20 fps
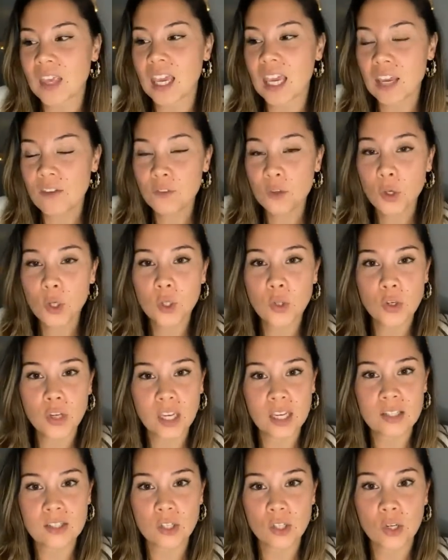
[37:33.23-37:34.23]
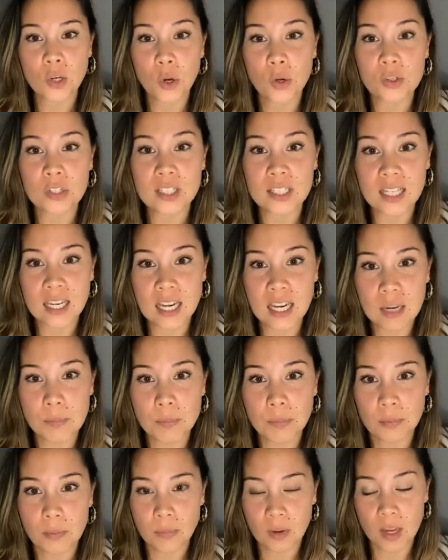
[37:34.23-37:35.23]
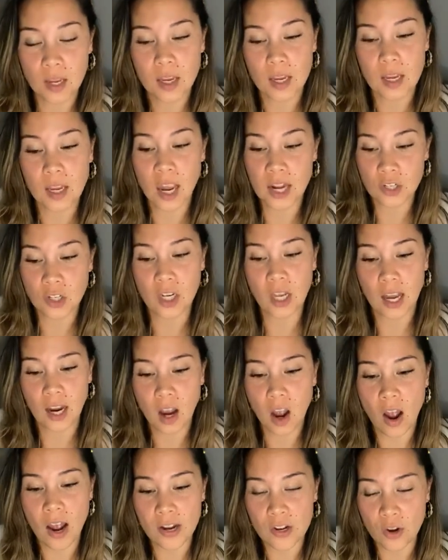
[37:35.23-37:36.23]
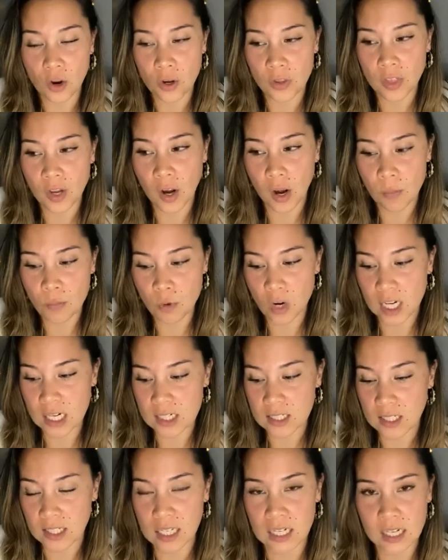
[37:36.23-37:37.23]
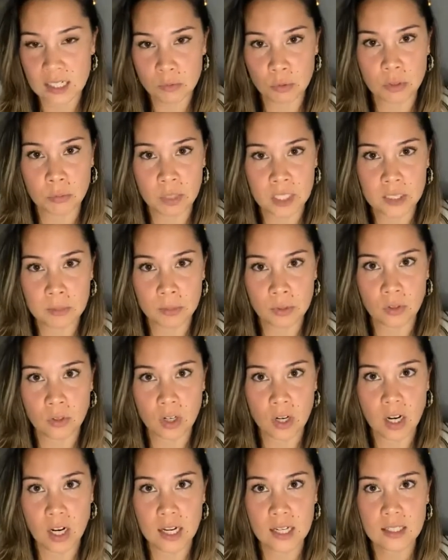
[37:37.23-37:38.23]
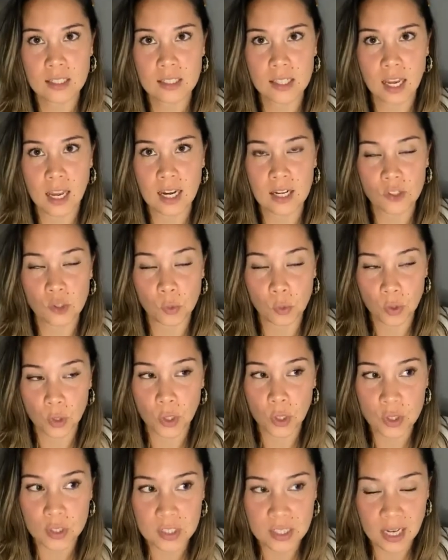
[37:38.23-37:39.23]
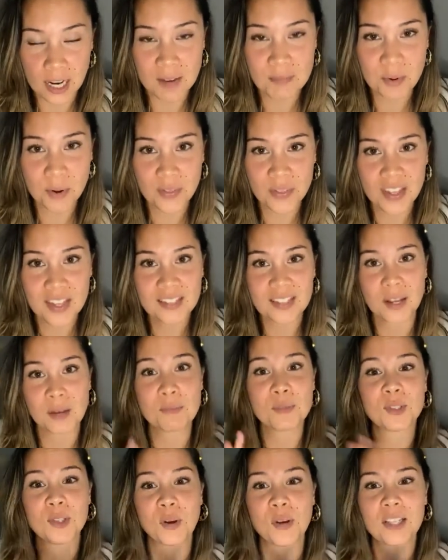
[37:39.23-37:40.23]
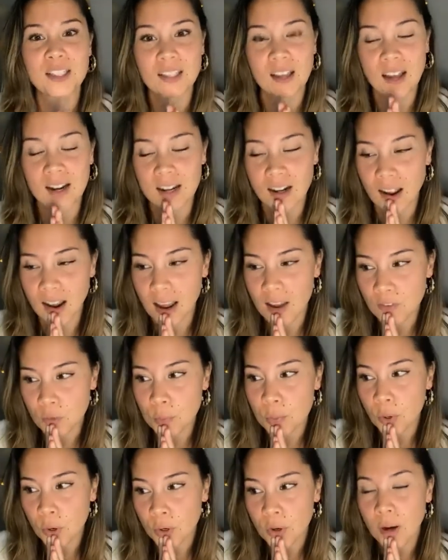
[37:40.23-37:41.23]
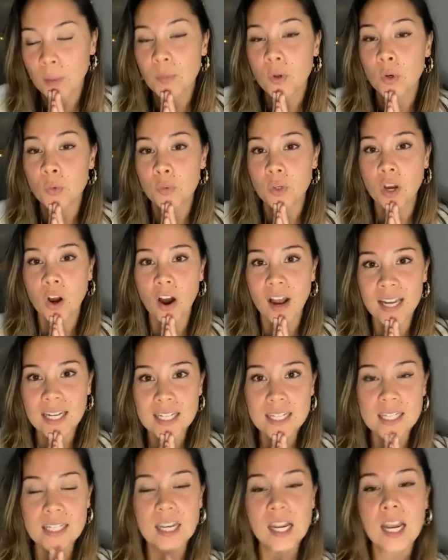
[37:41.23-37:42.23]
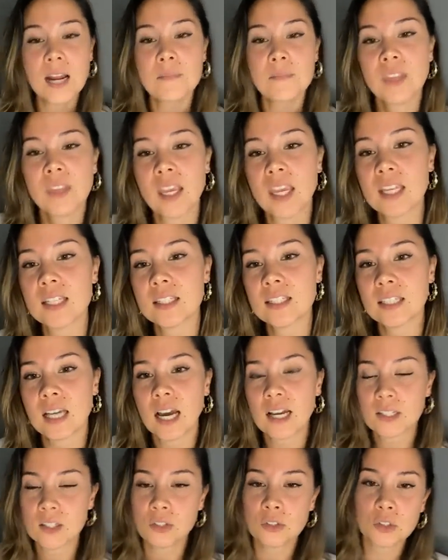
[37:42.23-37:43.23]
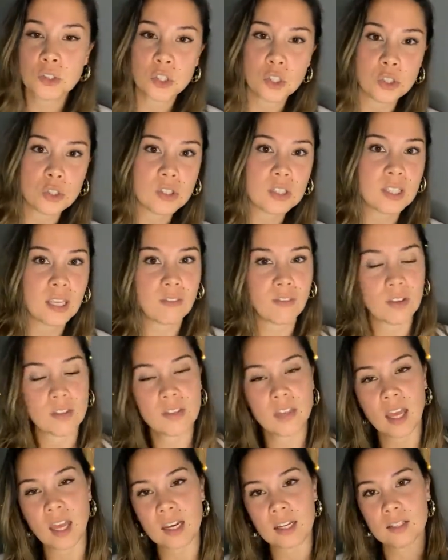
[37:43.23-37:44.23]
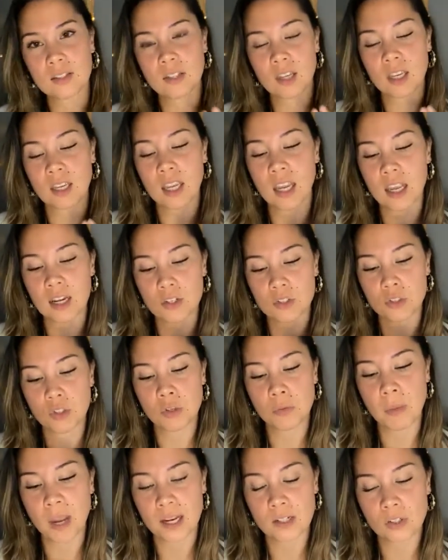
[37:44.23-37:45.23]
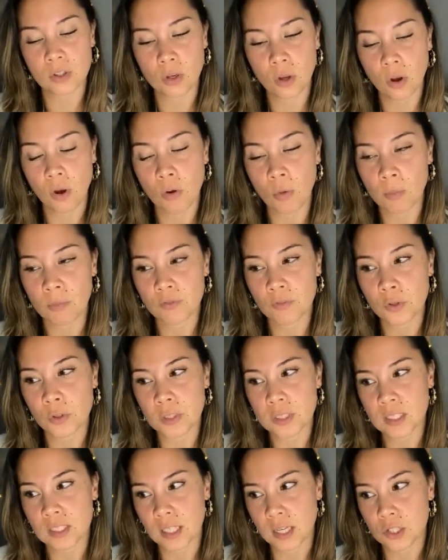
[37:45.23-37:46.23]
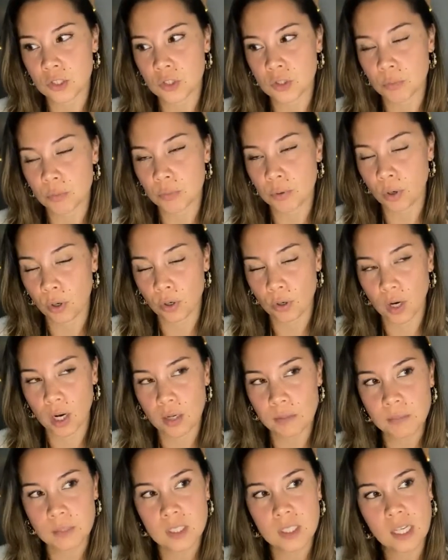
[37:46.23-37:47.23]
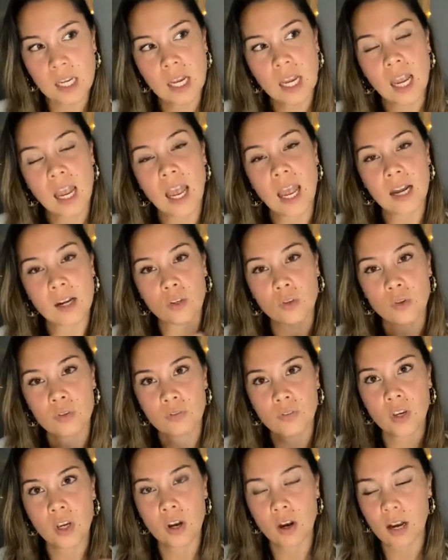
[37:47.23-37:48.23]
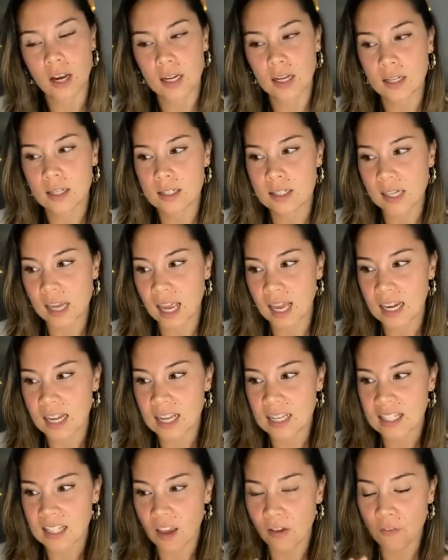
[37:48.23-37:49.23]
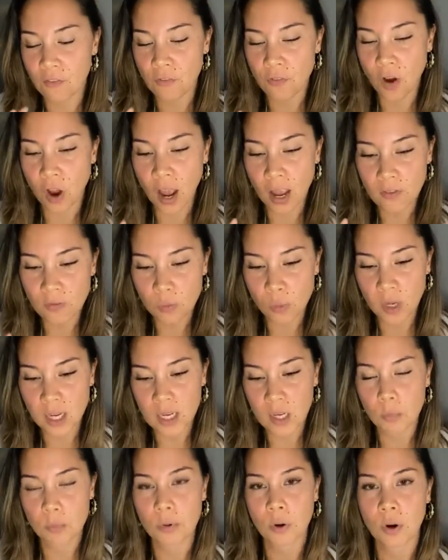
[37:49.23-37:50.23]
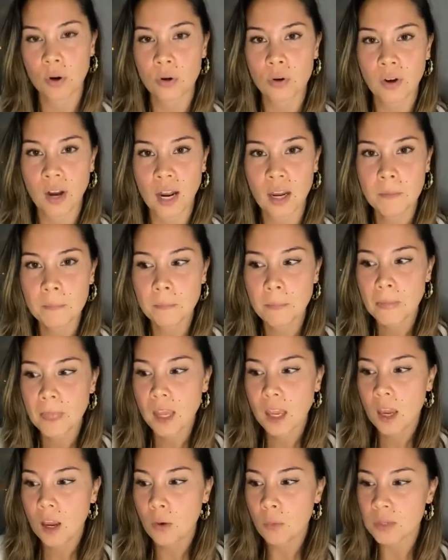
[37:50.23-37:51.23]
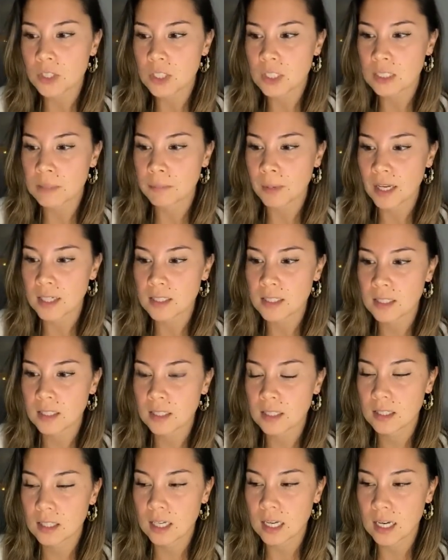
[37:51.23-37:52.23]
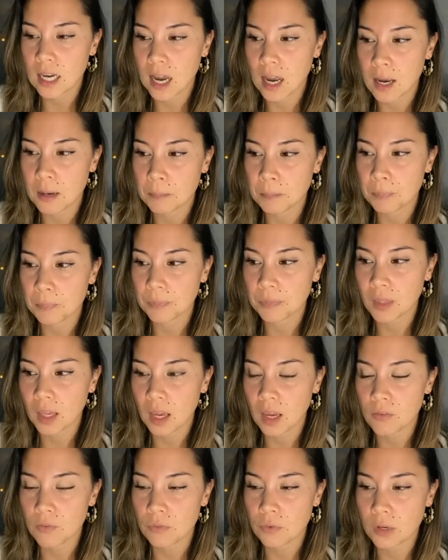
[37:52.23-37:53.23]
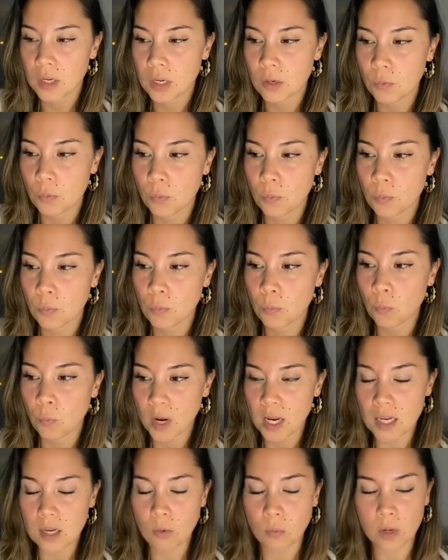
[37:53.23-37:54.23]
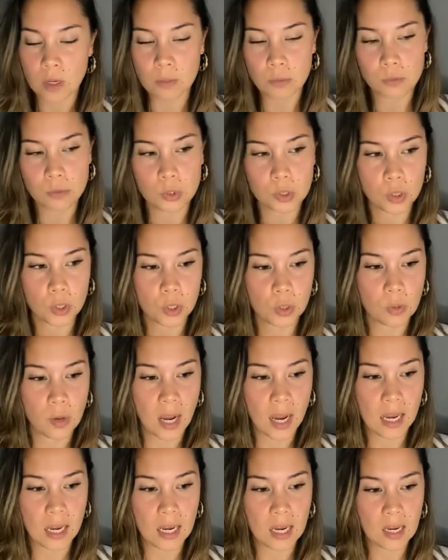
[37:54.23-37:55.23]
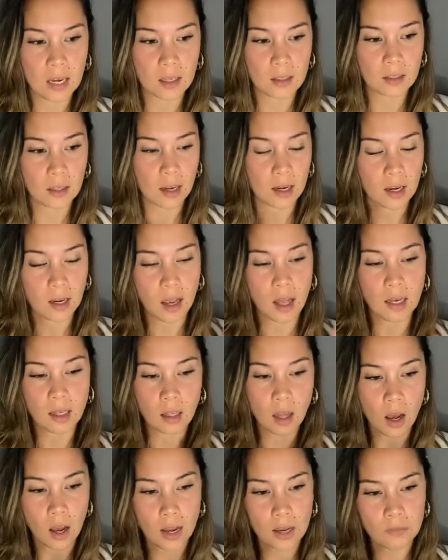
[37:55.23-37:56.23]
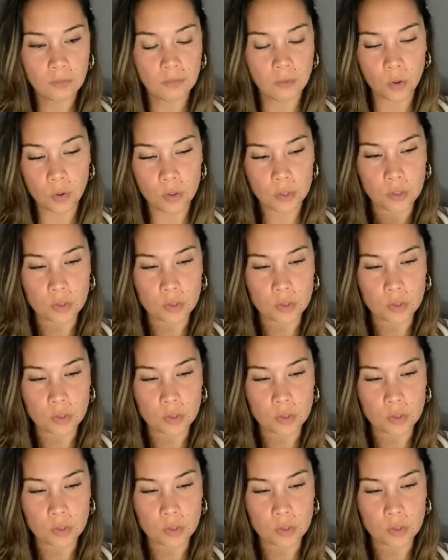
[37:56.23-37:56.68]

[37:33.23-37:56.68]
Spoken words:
If you're looking to go deep and you're like, I know that I'm ready to connect with my spirit guides, and you want to go deep on this, I'm so excited. I have a program called Guided. It starts on June 7th, and it's, again, junemac.com /programs, and look for Guided. And it's a 5-week program, which is basically every week we will do a live